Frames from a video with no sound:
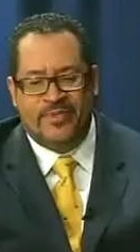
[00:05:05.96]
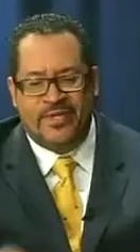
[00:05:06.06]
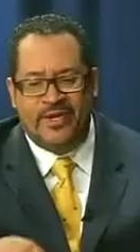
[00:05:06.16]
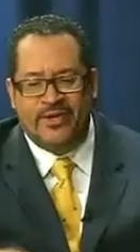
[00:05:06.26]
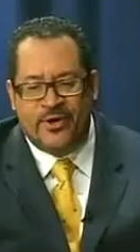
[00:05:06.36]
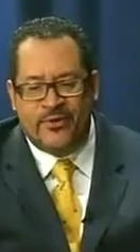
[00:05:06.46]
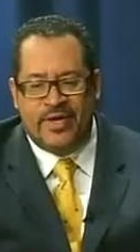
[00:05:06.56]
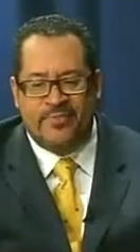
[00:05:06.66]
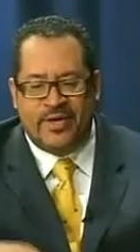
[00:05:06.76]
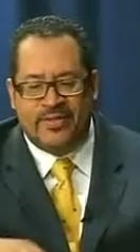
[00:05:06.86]
But they didn't know
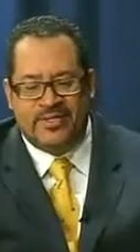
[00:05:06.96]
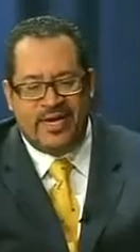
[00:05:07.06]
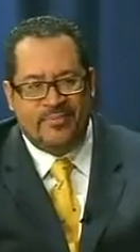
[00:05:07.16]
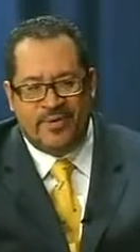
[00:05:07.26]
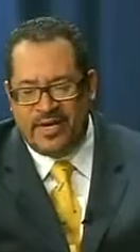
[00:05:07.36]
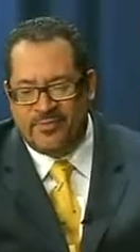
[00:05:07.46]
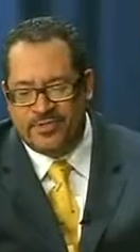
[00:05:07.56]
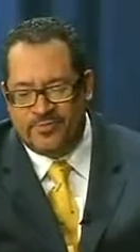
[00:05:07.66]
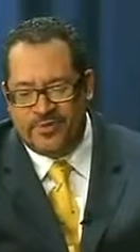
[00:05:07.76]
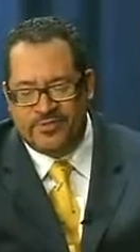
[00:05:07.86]
that by the time King
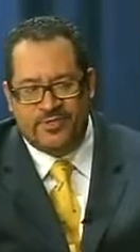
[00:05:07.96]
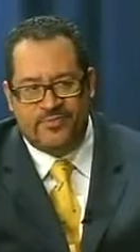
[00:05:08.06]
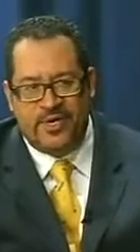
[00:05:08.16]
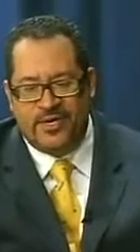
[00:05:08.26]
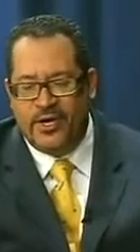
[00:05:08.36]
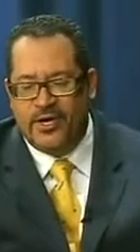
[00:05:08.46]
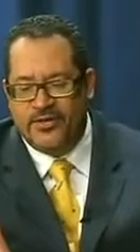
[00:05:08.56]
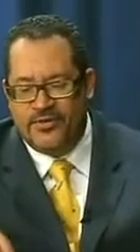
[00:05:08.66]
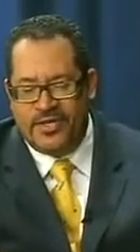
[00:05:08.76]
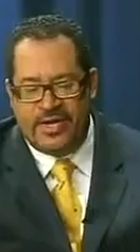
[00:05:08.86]
was about to speak,
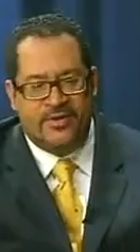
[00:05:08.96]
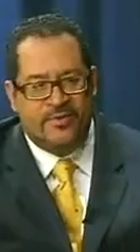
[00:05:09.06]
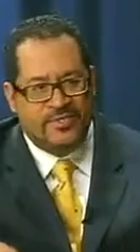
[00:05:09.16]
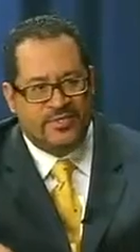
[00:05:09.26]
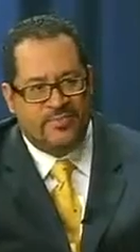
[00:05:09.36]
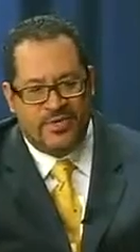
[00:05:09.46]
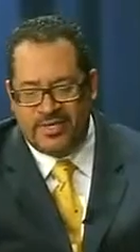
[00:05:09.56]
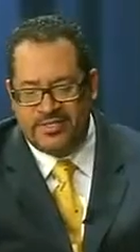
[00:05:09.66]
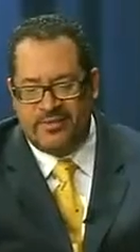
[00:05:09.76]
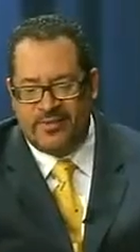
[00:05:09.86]
not only was
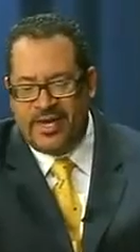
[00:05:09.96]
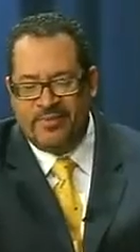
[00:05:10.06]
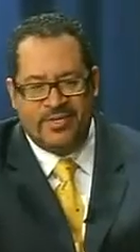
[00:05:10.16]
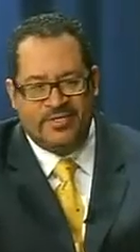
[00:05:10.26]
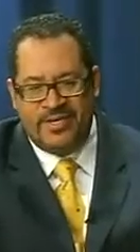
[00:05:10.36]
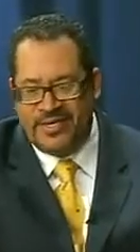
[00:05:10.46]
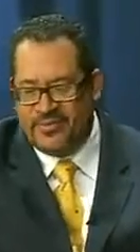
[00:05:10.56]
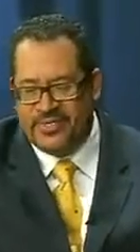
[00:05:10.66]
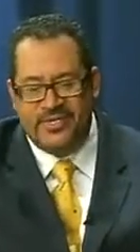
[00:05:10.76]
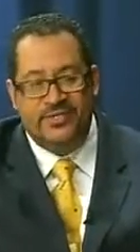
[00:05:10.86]
CBS there, but ABC
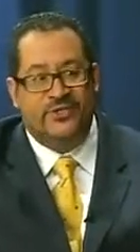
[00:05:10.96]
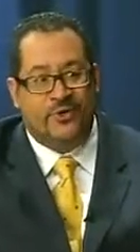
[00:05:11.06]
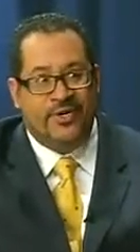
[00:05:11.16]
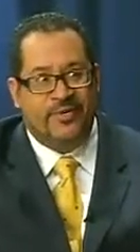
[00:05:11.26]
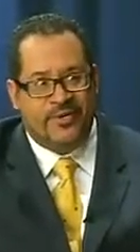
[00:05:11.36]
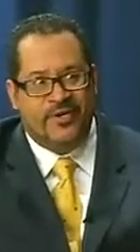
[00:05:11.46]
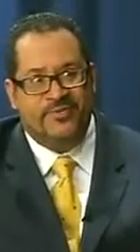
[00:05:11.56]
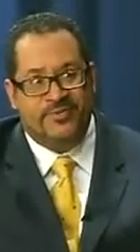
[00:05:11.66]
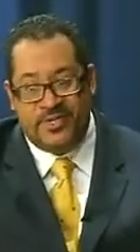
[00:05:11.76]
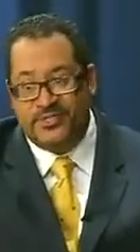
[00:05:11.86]
and NBC joined it
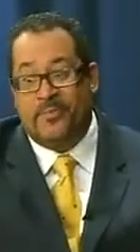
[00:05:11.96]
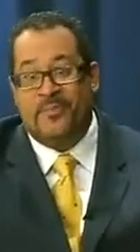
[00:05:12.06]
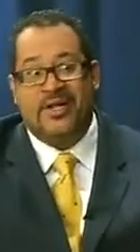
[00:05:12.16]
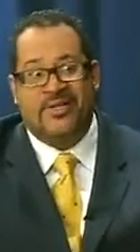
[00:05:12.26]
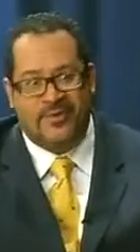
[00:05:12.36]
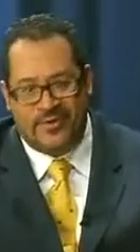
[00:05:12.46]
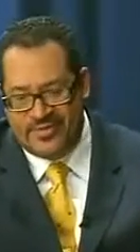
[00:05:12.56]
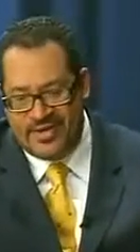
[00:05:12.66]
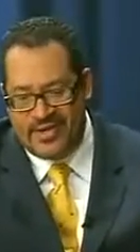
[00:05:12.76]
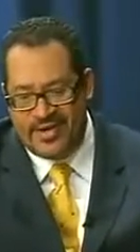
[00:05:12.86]
because it was such a monumental
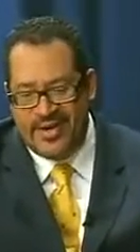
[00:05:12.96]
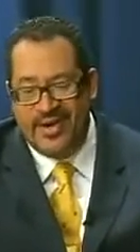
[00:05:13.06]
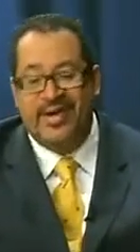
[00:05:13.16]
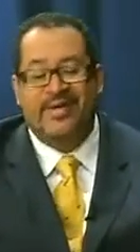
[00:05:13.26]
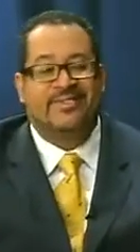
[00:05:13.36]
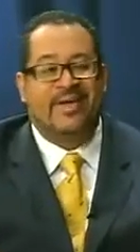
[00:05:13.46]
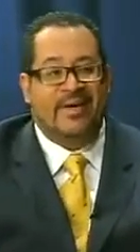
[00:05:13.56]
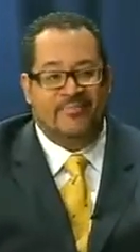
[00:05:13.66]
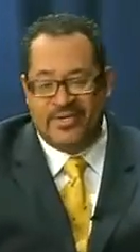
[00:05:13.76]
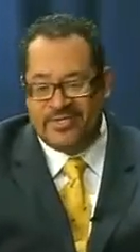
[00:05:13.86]
thing. His
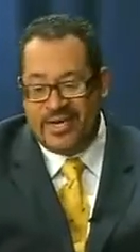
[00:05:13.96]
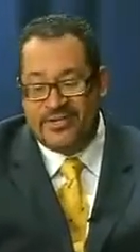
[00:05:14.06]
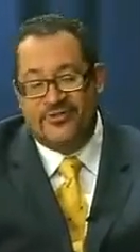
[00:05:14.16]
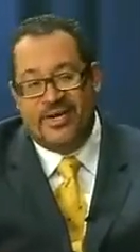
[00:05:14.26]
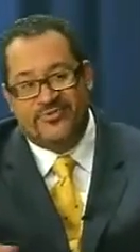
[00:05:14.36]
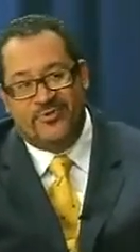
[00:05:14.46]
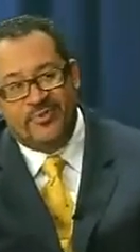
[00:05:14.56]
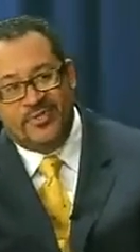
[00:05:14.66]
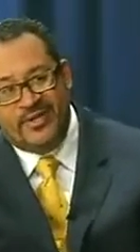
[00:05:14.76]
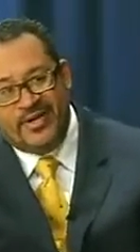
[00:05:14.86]
9 minutes got
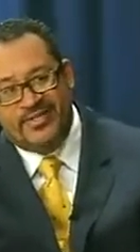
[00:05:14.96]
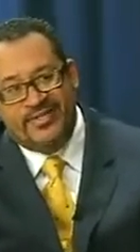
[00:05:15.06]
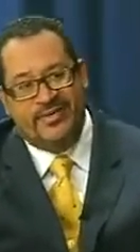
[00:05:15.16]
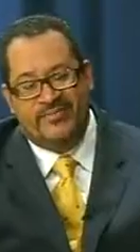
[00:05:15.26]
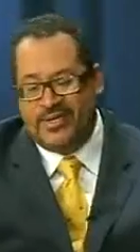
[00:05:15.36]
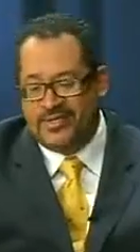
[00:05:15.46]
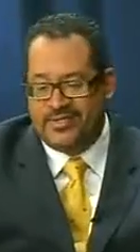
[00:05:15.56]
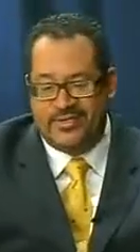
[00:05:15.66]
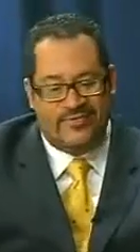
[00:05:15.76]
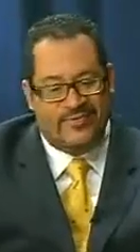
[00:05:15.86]
transformed into 19
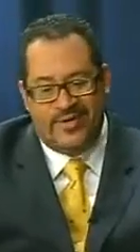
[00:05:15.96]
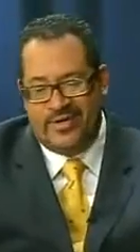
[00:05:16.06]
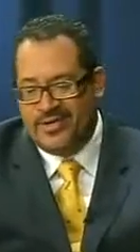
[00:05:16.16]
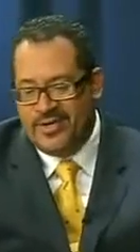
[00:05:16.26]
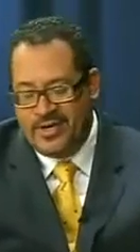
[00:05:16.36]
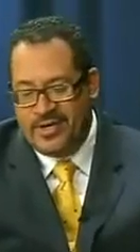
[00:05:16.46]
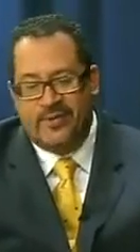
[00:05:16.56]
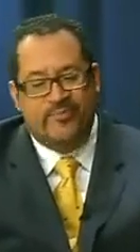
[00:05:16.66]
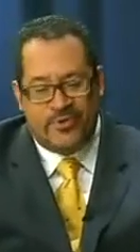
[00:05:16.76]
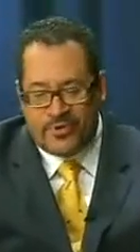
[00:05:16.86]
minutes of
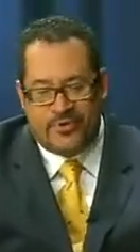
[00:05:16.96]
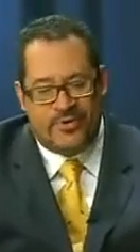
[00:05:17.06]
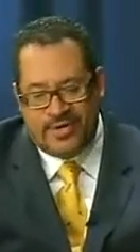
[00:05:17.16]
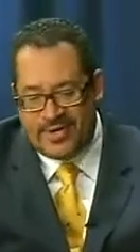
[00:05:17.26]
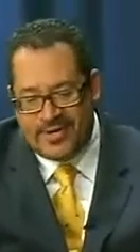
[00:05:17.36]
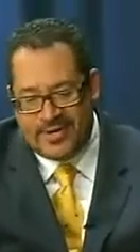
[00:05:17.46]
pure